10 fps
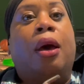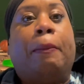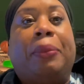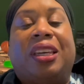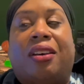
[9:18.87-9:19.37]

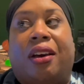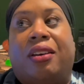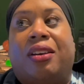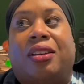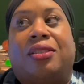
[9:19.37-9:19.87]

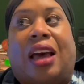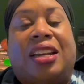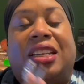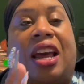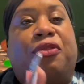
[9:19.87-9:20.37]
because I
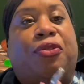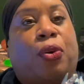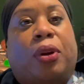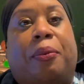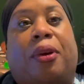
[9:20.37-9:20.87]
didn't have a phone
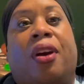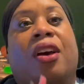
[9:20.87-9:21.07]
number.